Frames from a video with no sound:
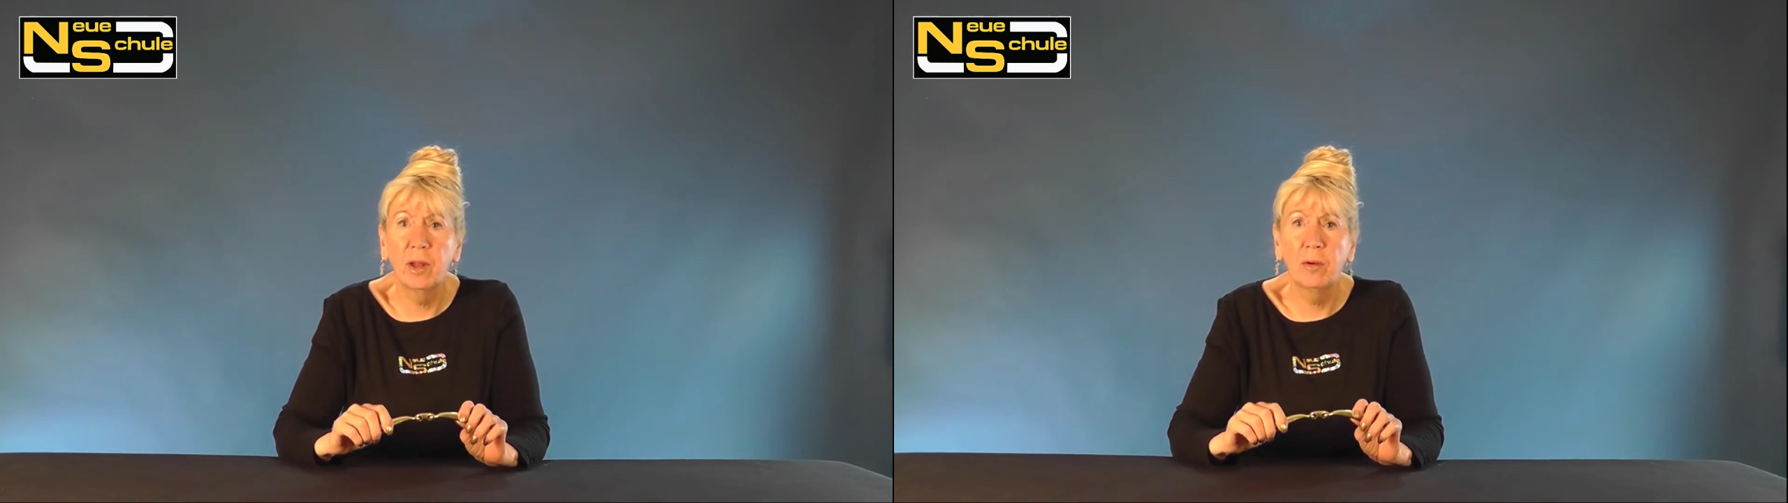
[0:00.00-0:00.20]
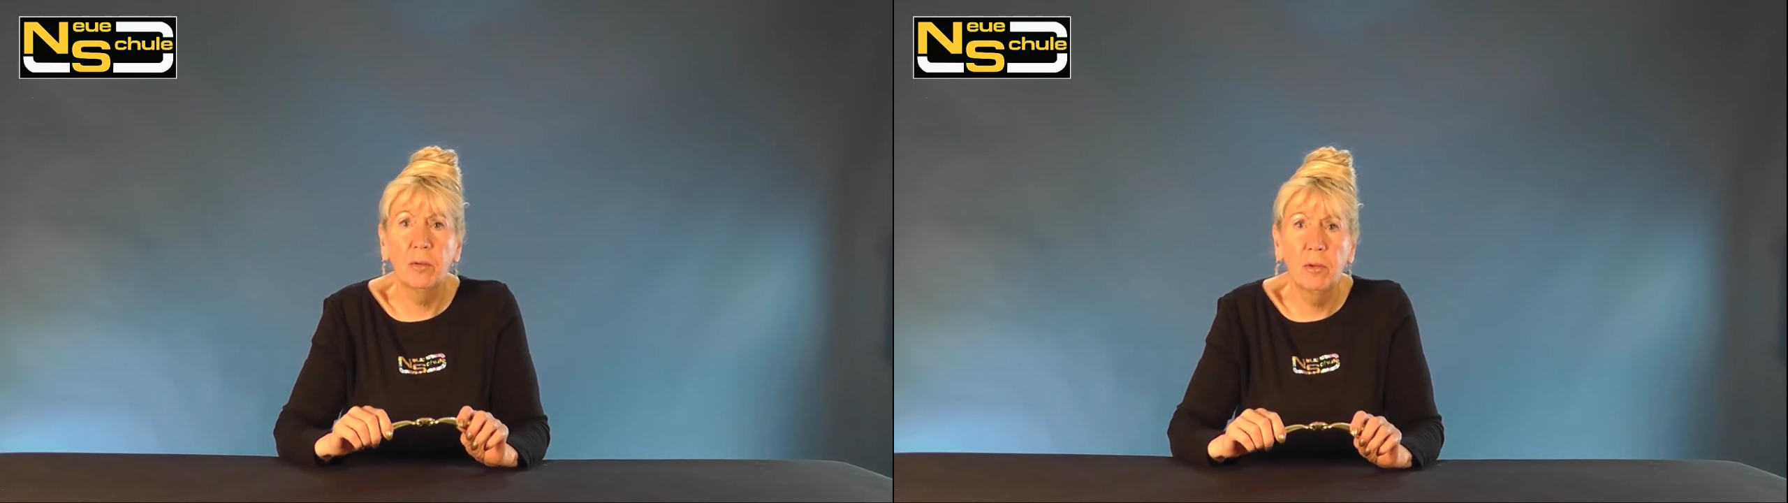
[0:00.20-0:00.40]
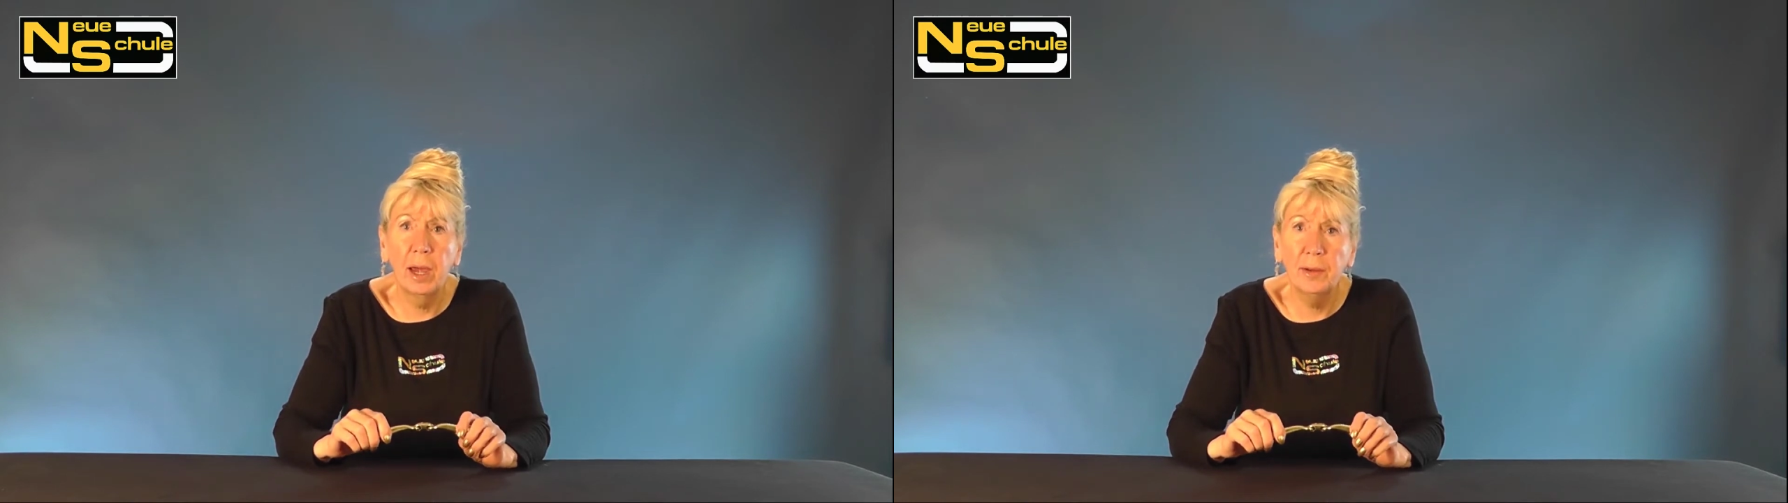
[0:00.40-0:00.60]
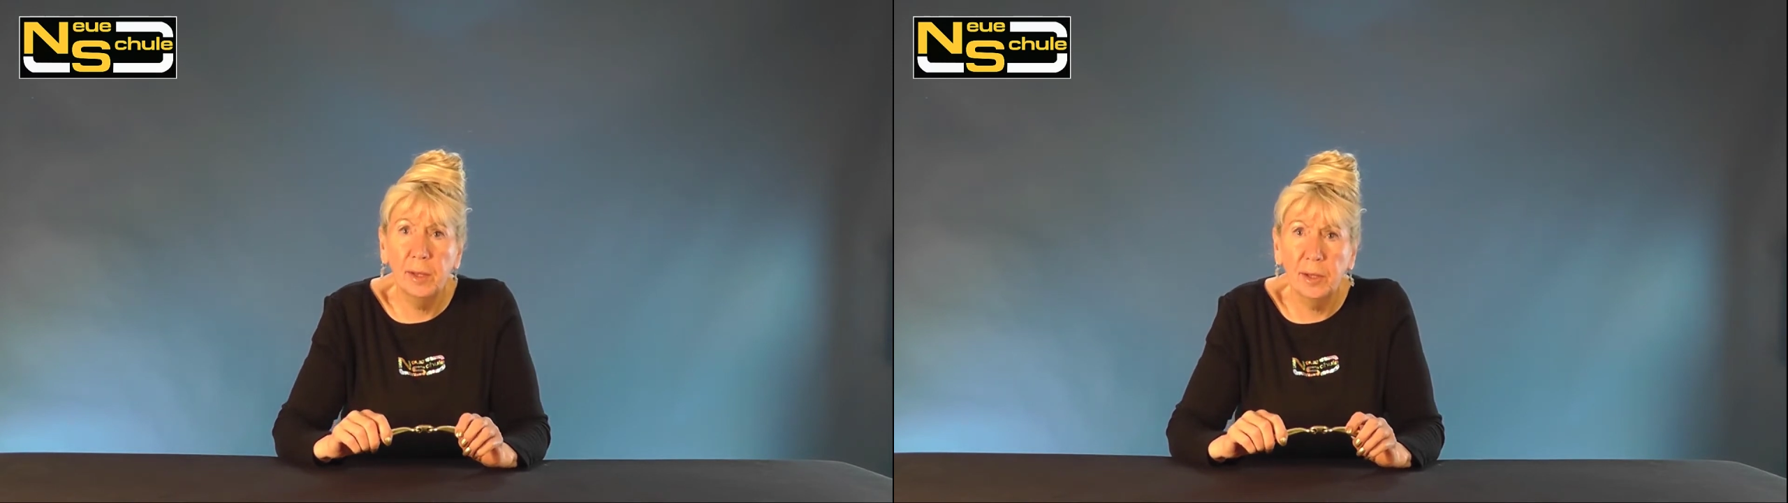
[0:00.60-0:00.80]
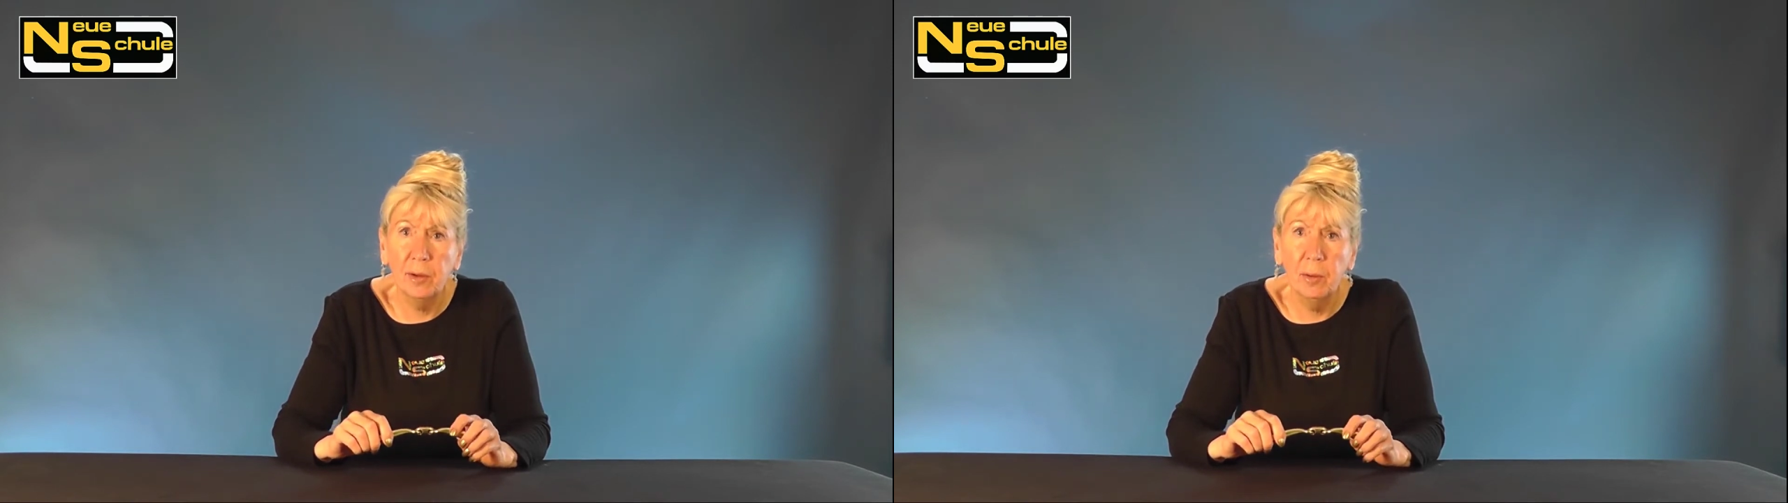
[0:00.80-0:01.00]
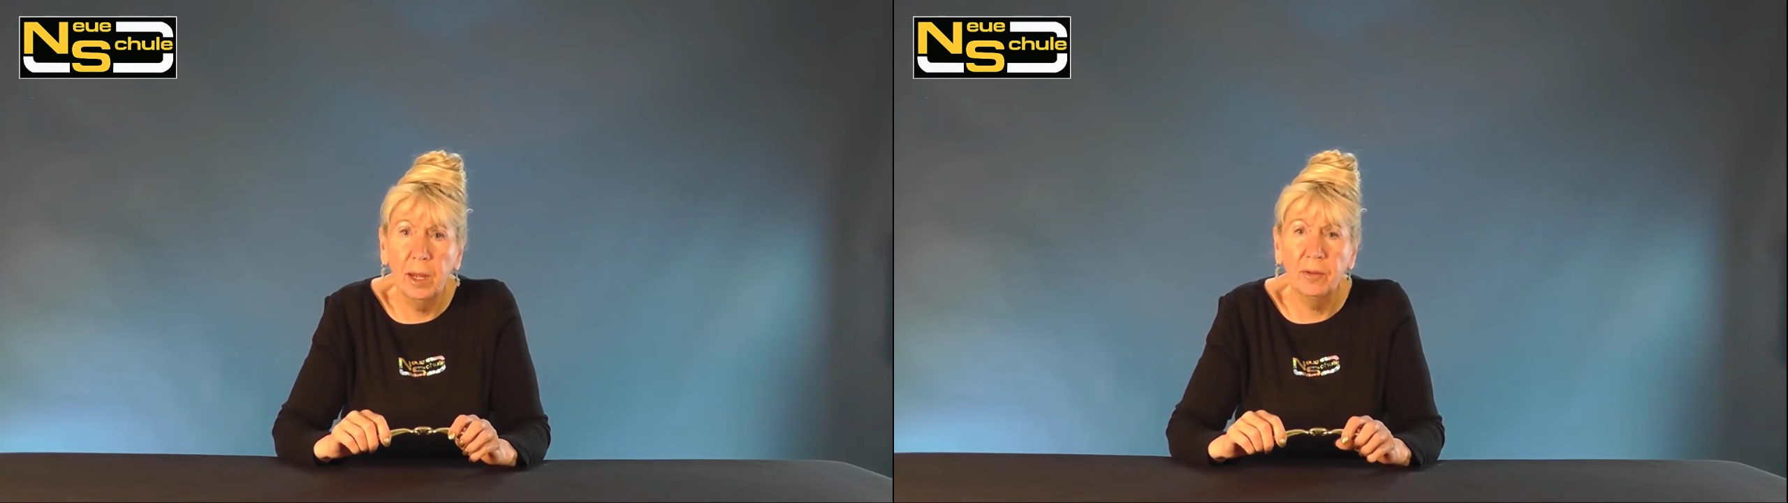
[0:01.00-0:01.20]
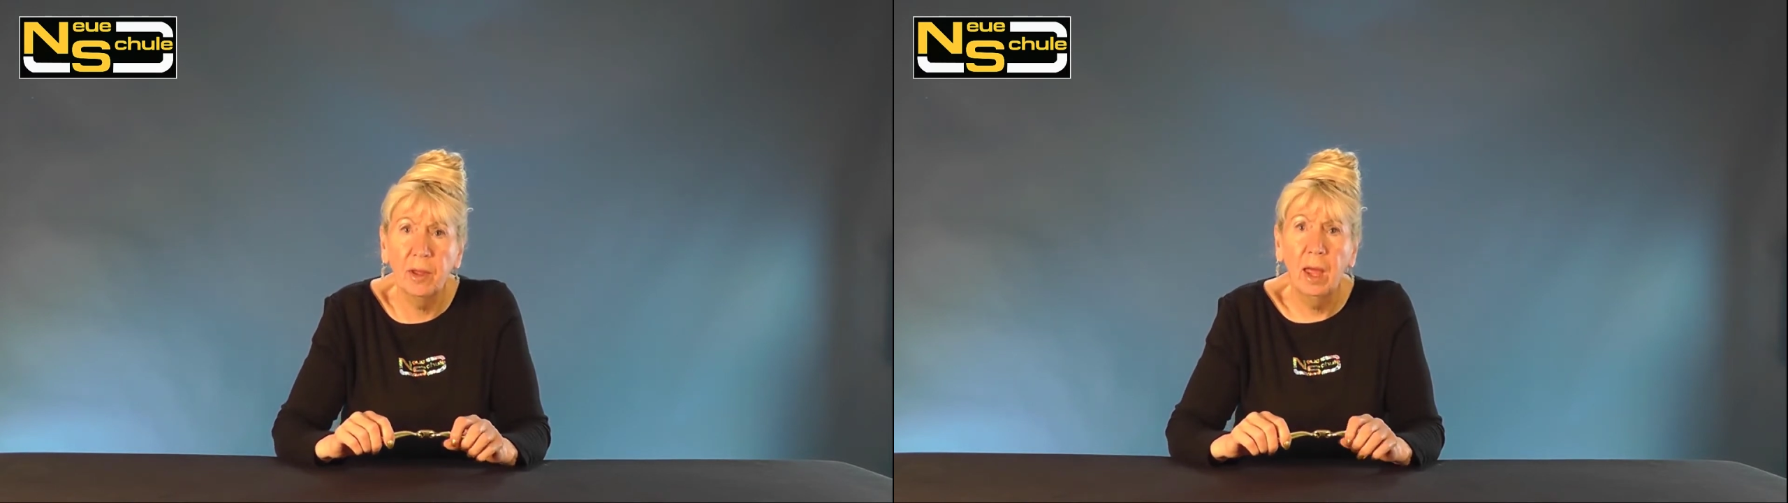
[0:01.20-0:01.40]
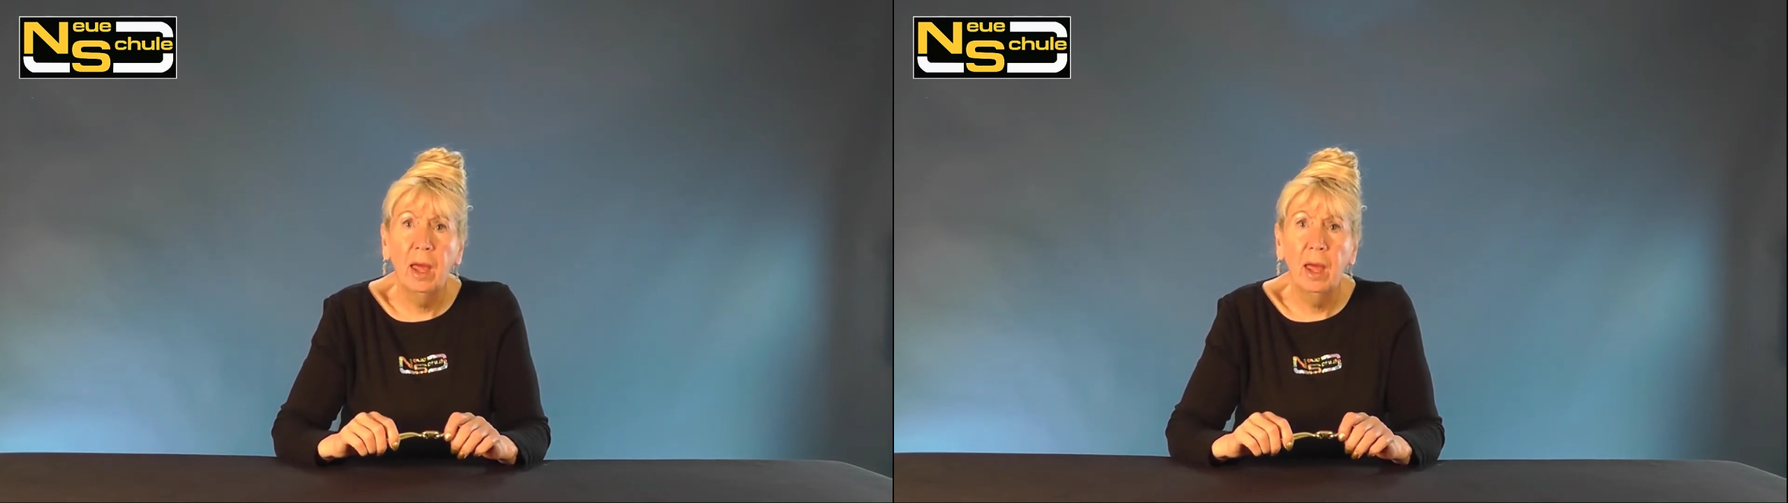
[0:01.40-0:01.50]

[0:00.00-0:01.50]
I know riders do it,